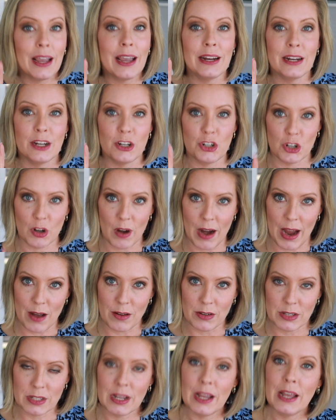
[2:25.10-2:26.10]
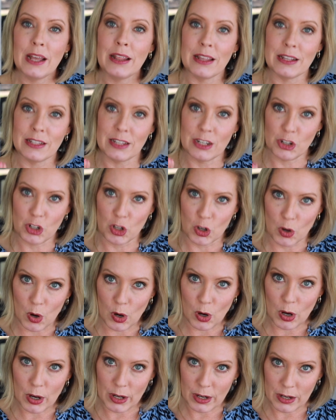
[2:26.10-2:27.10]
it is your house, this is
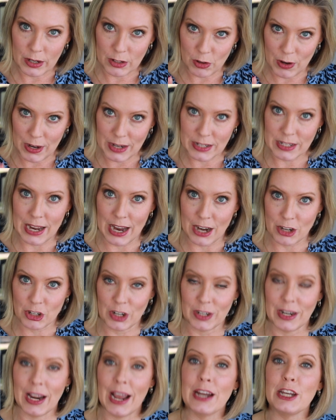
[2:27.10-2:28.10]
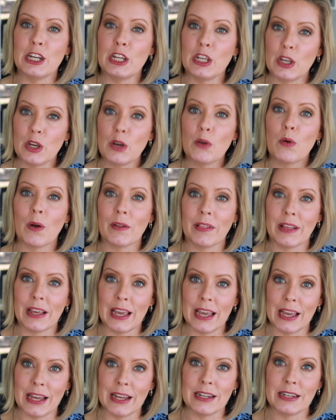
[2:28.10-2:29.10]
your transaction, and you are
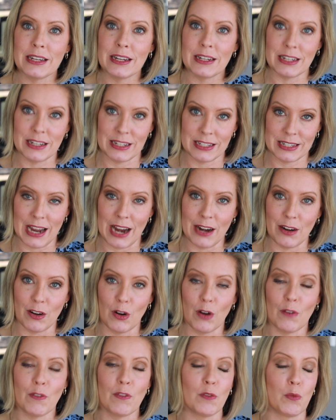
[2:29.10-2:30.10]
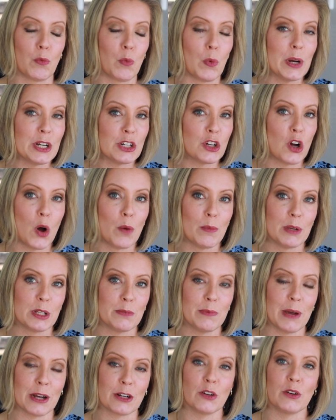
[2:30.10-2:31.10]
the end decider of which home
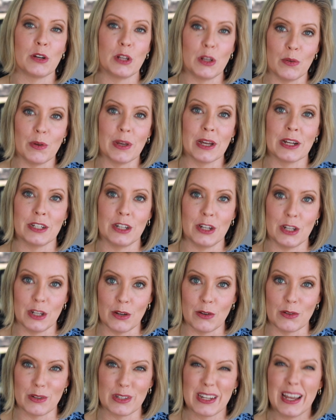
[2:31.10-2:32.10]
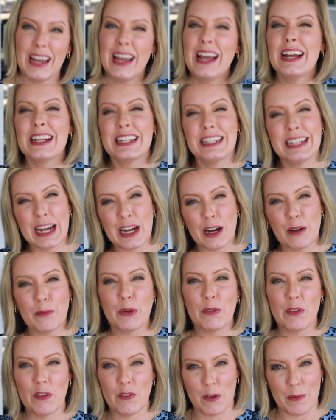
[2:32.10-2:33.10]
inspector you get to use. Say you're
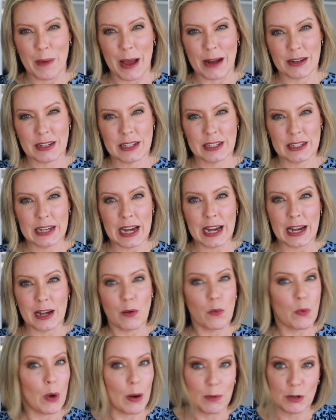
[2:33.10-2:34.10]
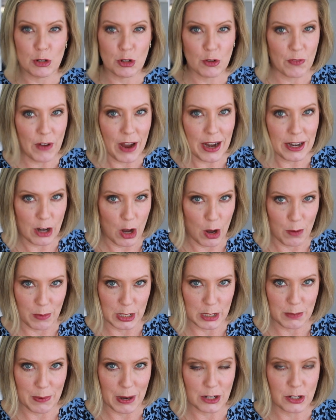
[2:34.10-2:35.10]
moving from out of state, where would you find a home
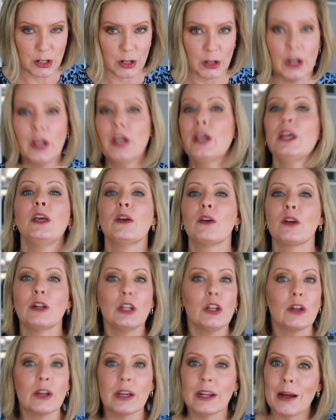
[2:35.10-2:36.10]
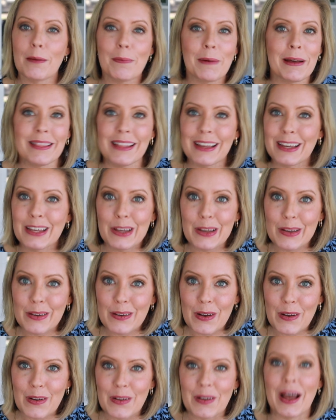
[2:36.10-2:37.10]
inspector? You can look it up on the
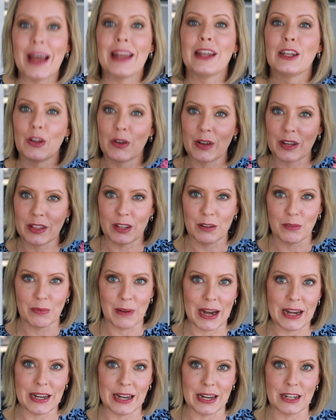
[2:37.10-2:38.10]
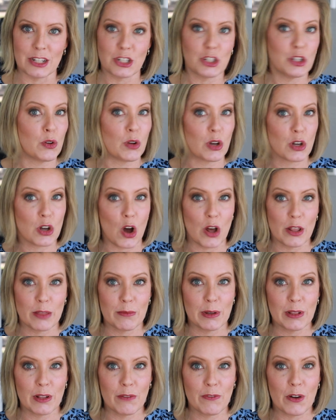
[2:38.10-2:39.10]
Google and look at the ratings. You could call
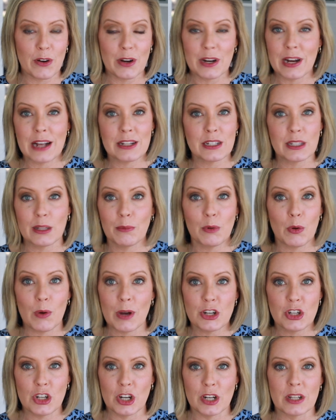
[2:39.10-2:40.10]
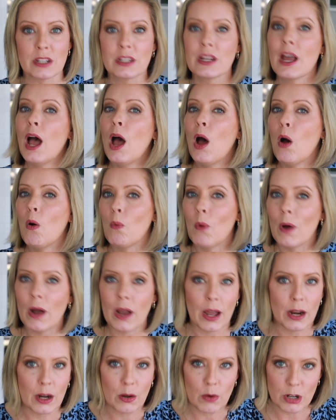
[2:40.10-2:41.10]
them on the phone and ask them questions.
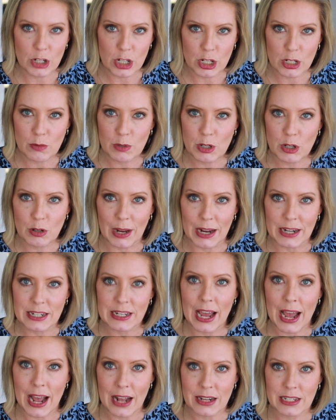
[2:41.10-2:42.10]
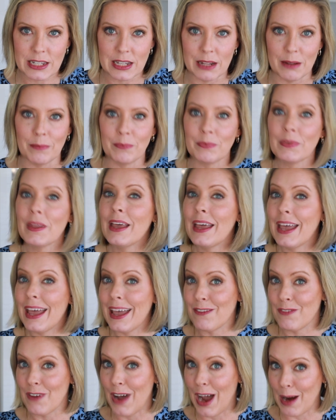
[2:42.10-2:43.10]
What kind of questions would you like to ask them?
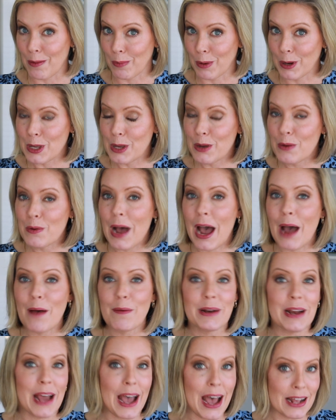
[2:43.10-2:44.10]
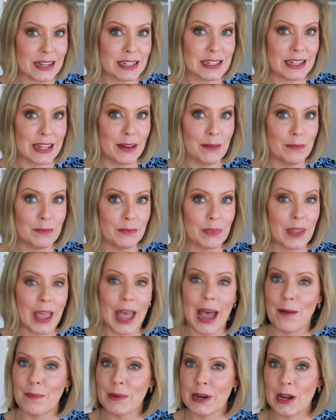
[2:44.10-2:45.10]
If I were you, I would ask them,
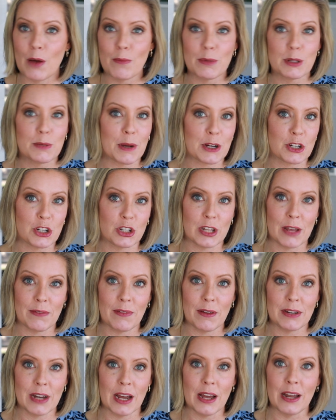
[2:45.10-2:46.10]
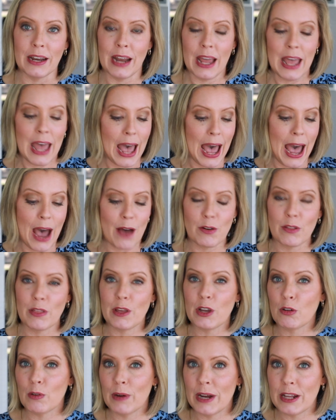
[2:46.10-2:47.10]
how many home inspections have they done? How do
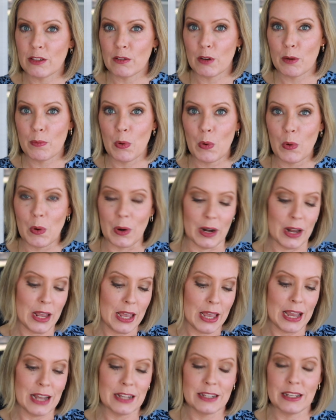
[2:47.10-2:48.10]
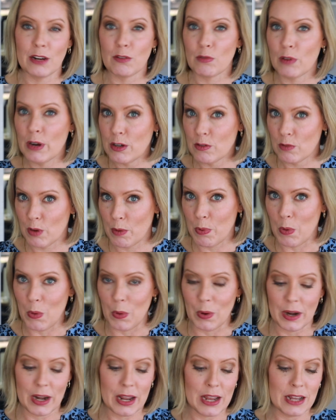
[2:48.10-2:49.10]
they create the report? Is it a written
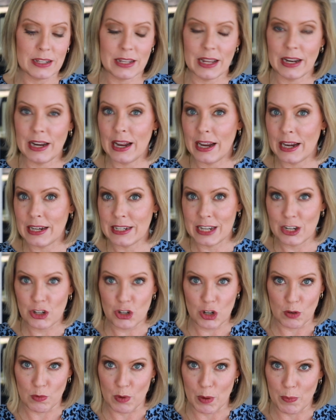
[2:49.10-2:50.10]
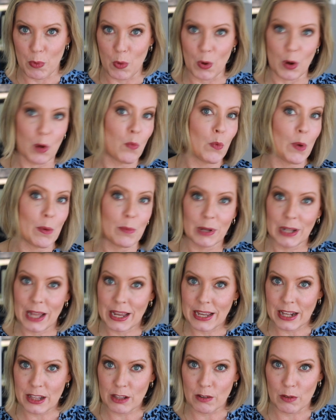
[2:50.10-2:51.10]
report? Is it a digital report? When will
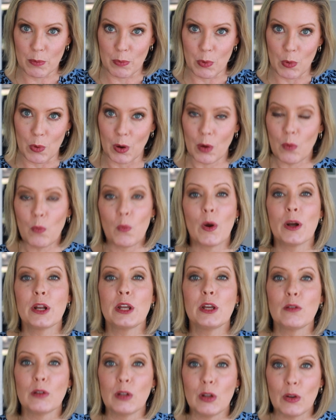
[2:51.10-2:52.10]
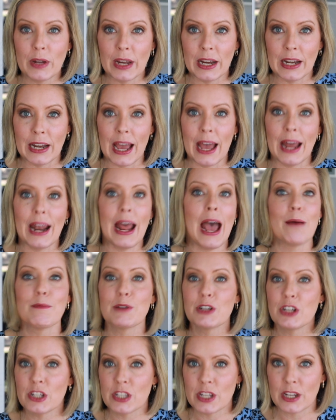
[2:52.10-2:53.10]
I get the report? What are you looking at? How
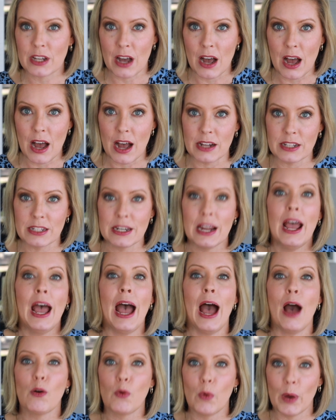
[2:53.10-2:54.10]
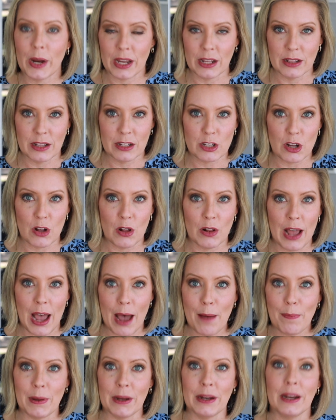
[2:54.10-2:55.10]
much does it cost? How quick can this all
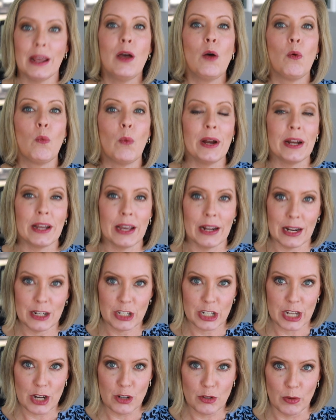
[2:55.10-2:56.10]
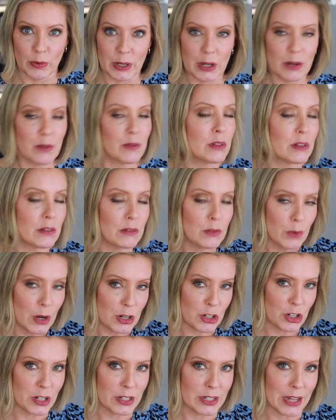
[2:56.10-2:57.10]
happen? When can I schedule you?
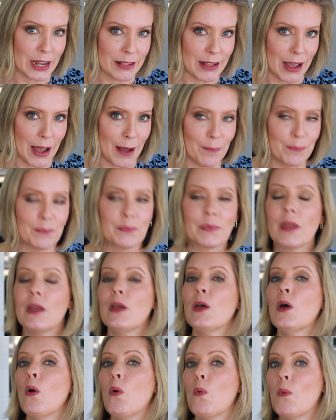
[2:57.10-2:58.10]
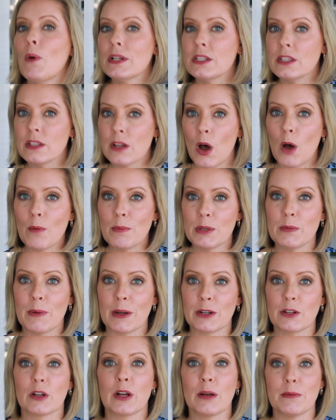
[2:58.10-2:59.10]
Questions like that. Once the home
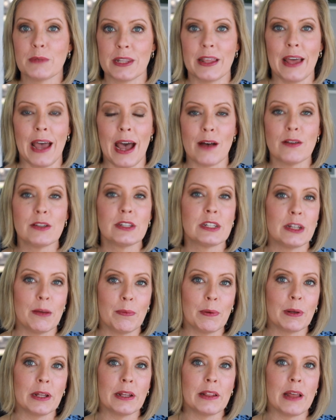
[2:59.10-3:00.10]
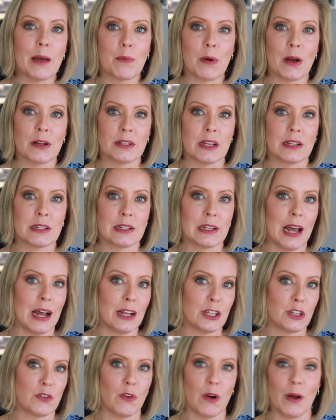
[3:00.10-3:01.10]
inspector comes to the house, typically that process
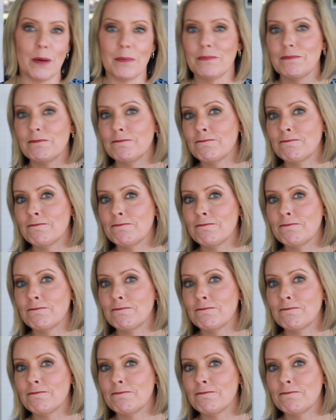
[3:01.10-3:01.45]
lasts from,